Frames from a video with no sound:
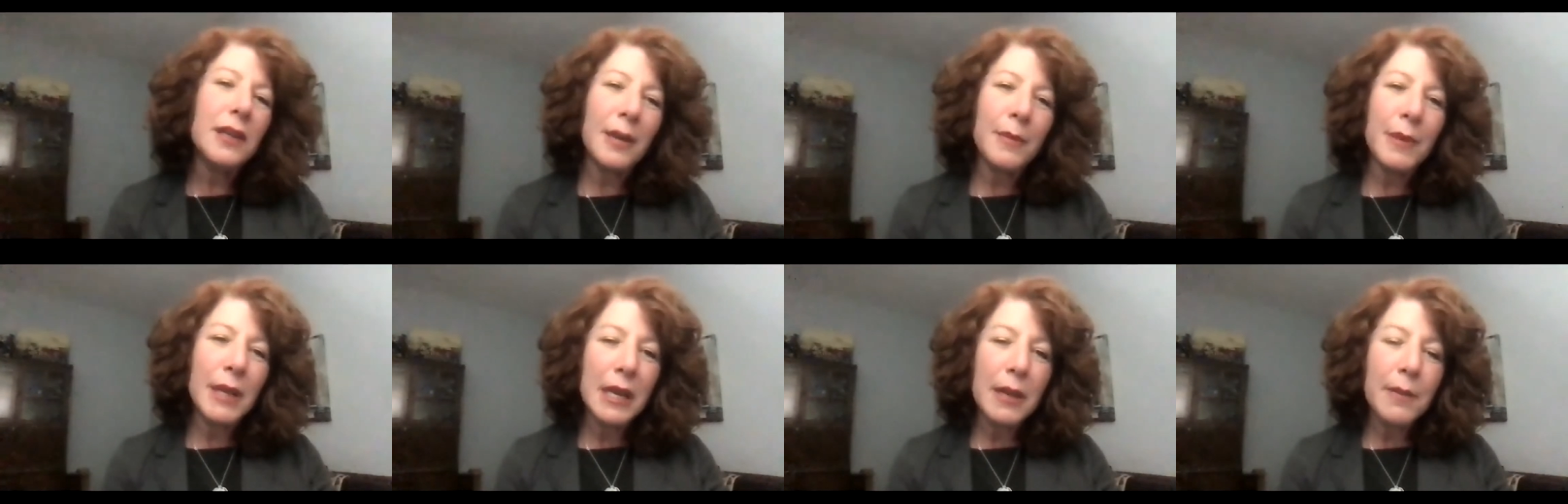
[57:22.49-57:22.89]

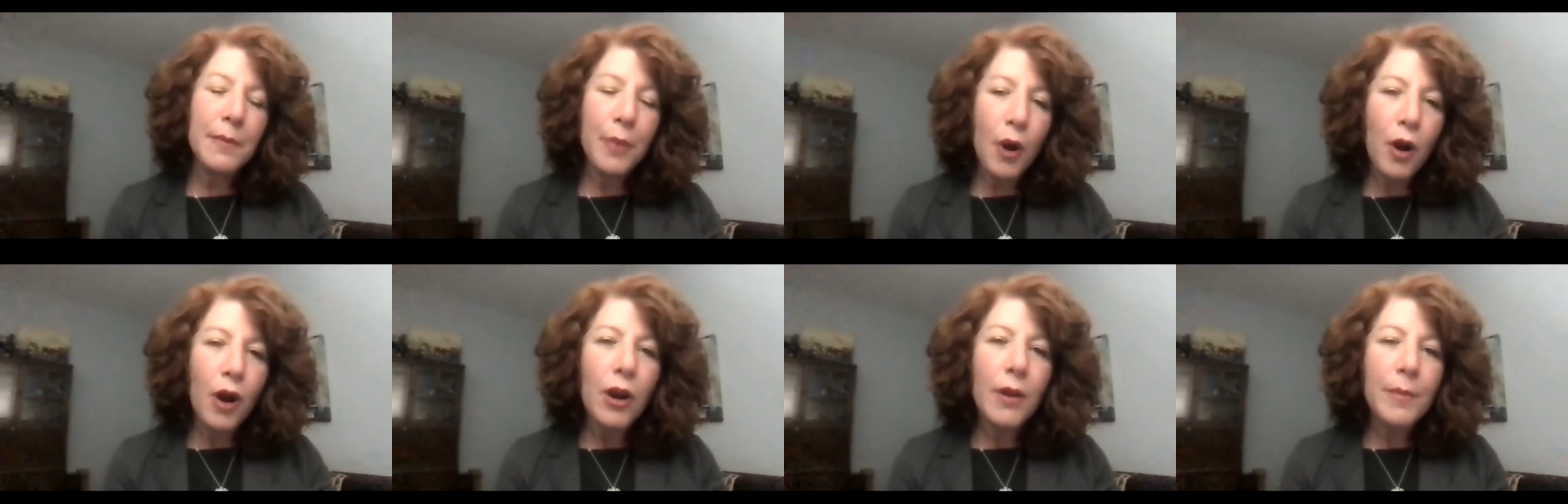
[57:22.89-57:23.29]
I mean, in
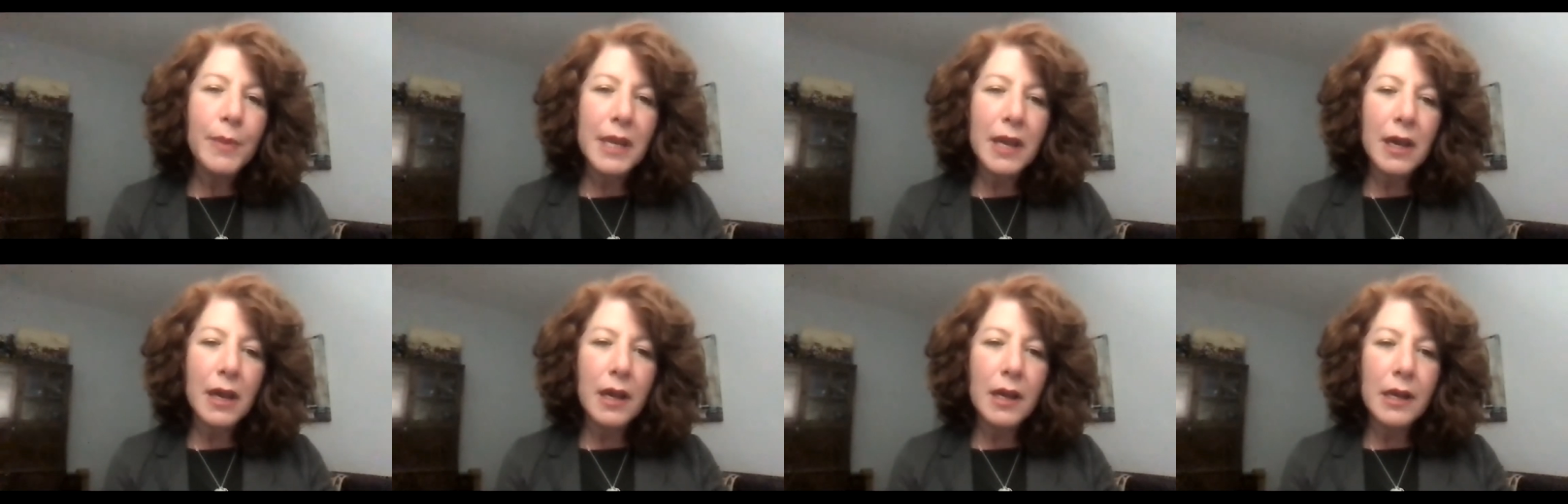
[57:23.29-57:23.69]
part
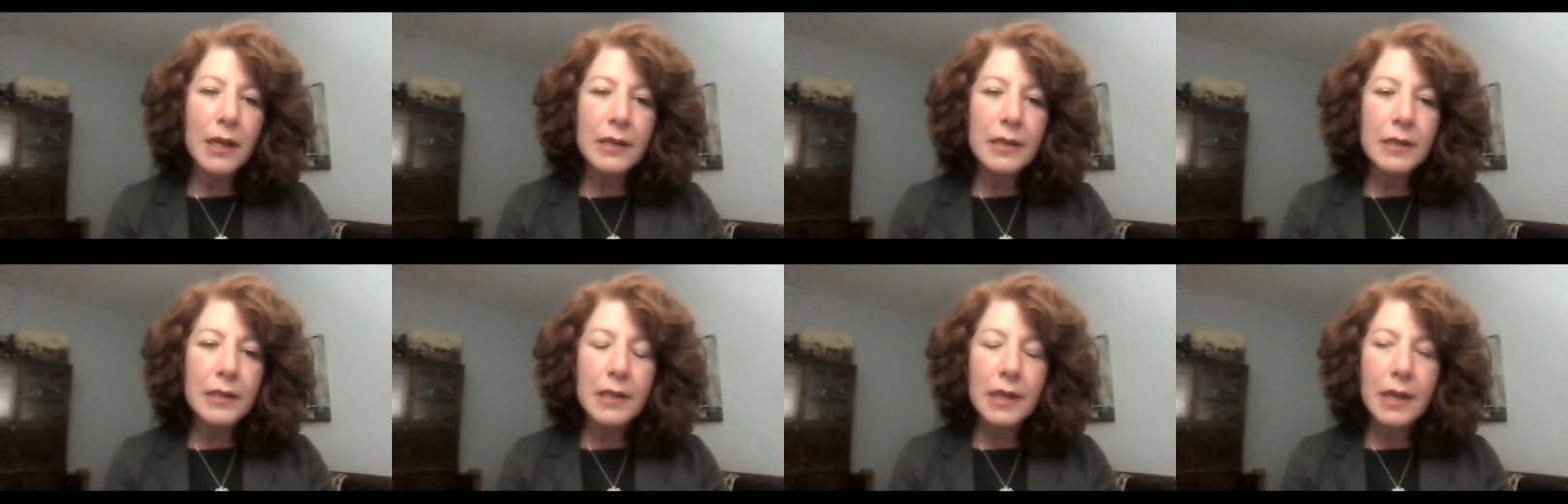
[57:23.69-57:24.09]

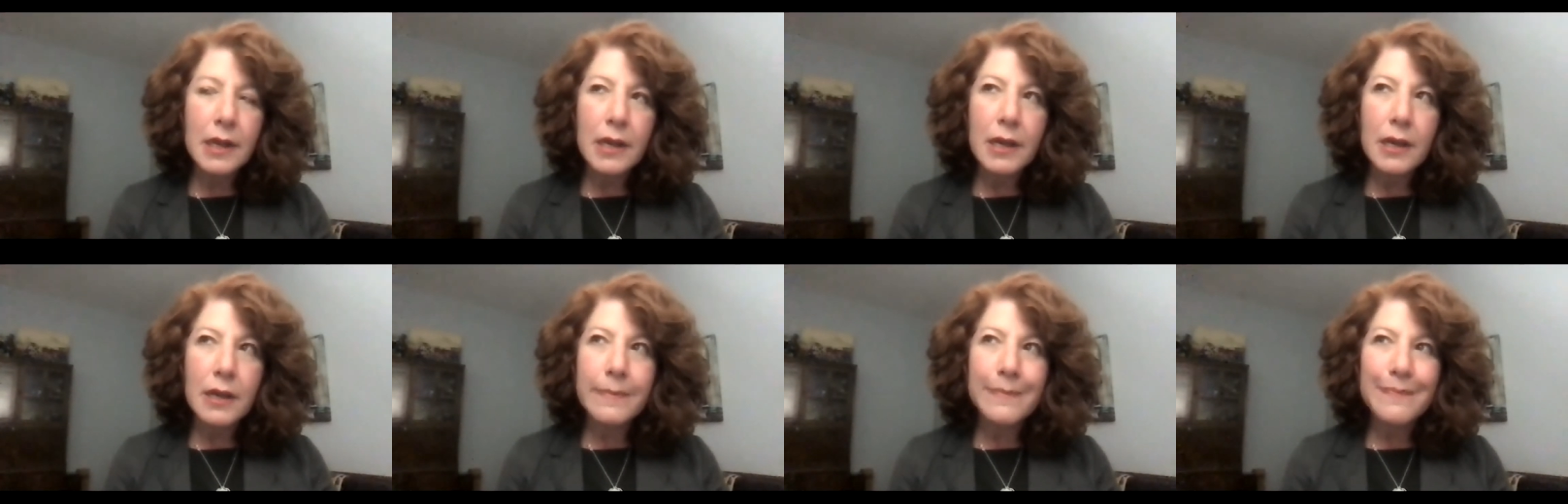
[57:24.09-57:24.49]
because
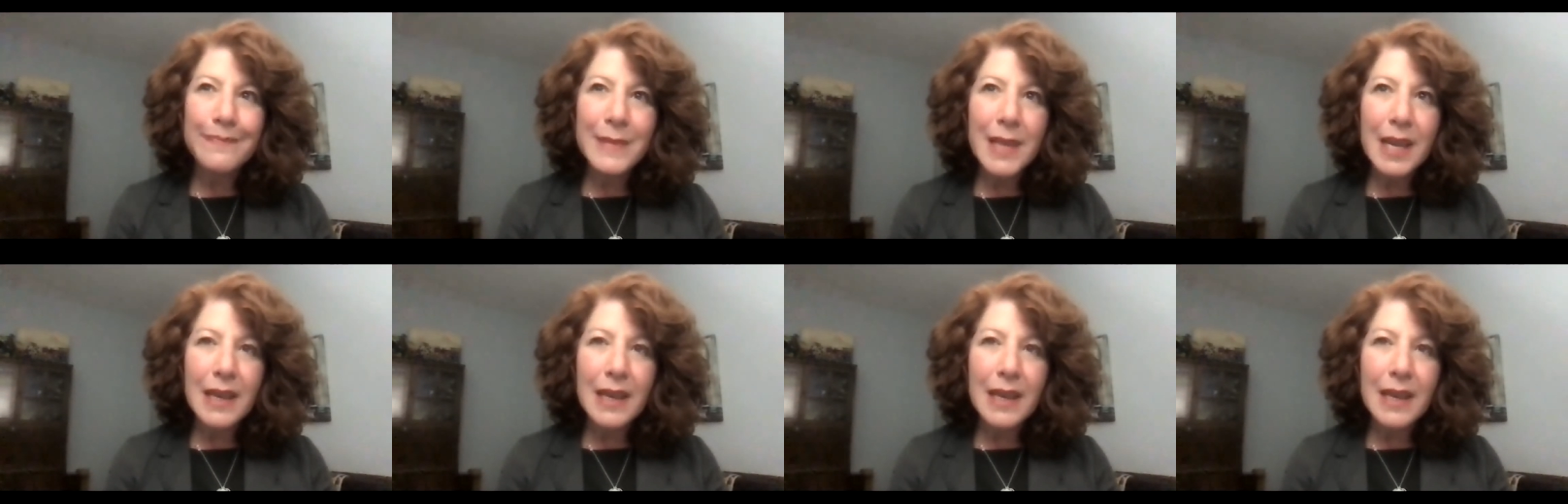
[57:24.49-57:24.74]
um,